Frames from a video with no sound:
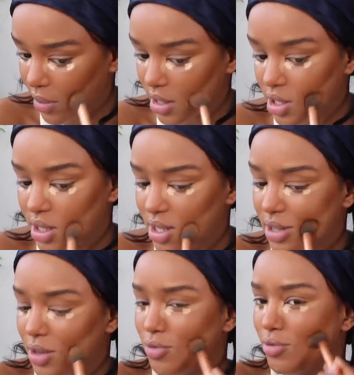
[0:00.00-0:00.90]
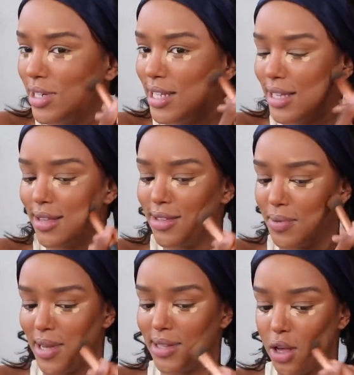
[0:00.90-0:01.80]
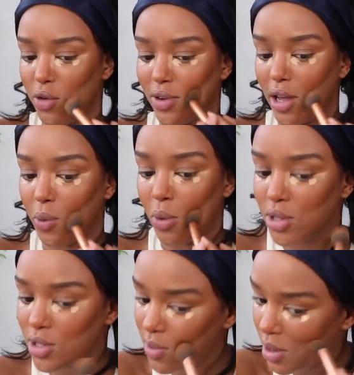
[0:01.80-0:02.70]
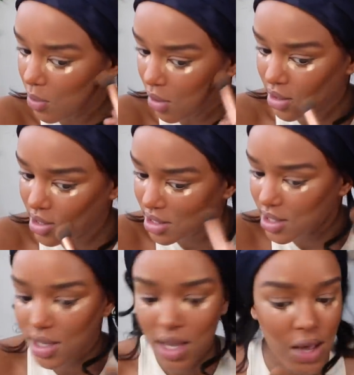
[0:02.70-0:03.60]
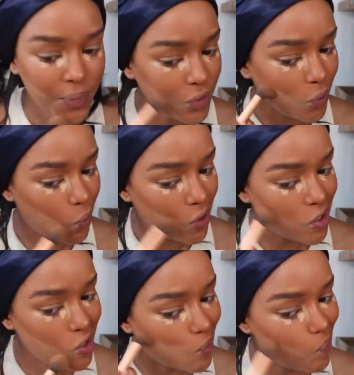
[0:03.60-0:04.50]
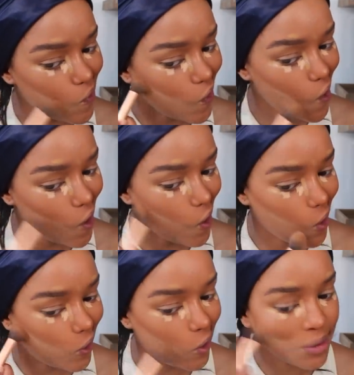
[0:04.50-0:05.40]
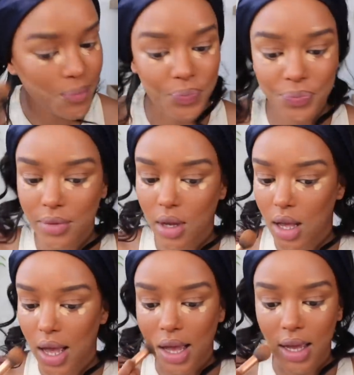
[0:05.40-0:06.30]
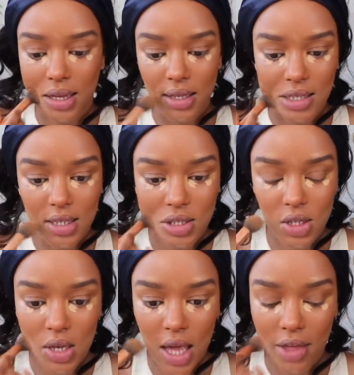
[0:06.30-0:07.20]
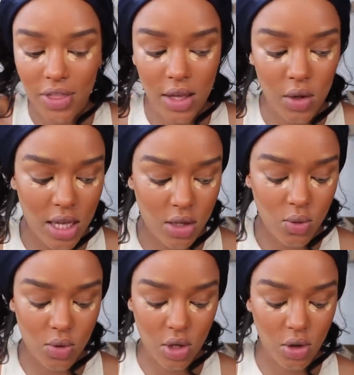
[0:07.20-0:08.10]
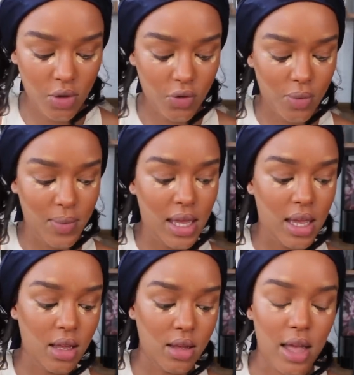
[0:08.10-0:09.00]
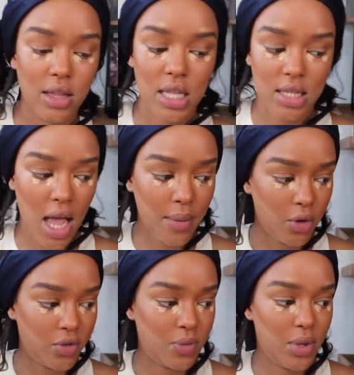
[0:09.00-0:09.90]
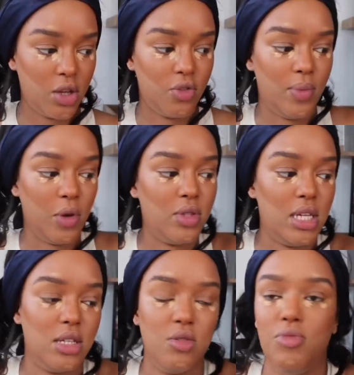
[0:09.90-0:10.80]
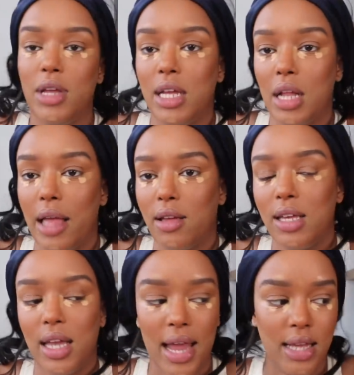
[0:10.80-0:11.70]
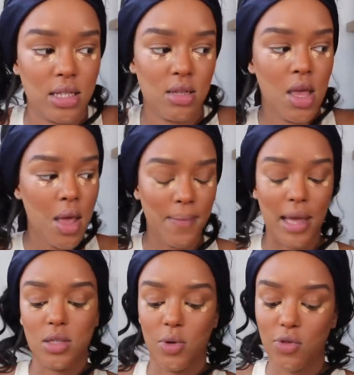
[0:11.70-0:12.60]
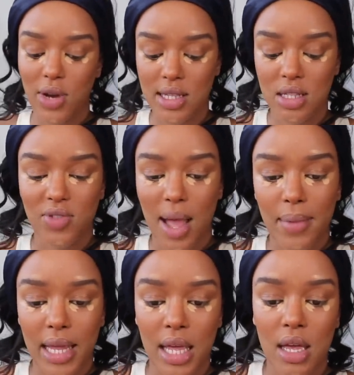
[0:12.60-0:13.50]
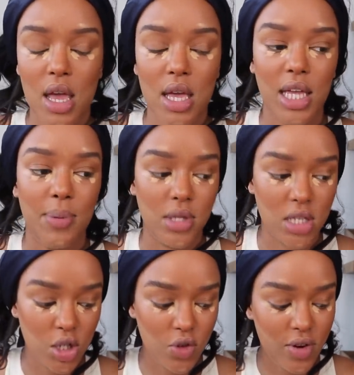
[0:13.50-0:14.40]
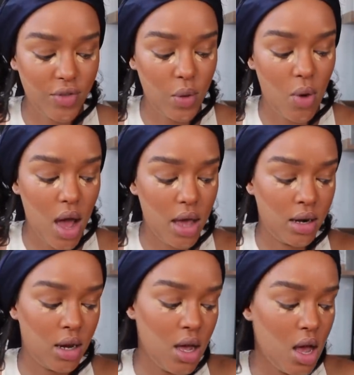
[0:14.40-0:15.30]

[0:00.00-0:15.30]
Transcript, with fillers: breaks just to recenter myself and like what do I want? What is the plan? And I think it's also good for me, like this time off has been good for me obviously to re- like connect better with friends, family, keep in touch with everyone,